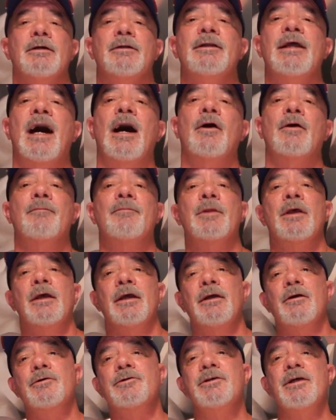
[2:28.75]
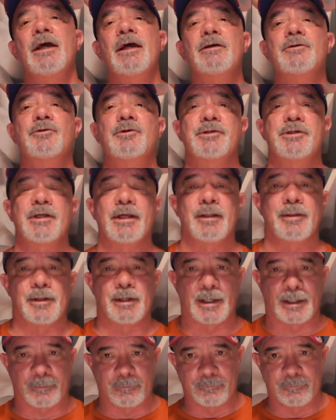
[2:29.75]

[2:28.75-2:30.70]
Now, here's the interesting thing.